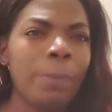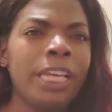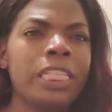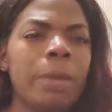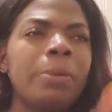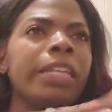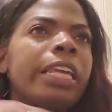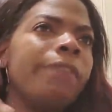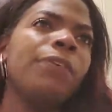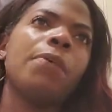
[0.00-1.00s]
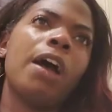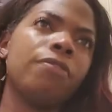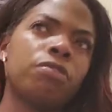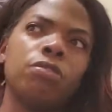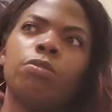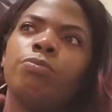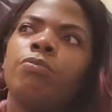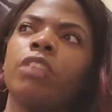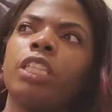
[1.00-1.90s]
because I believe you have to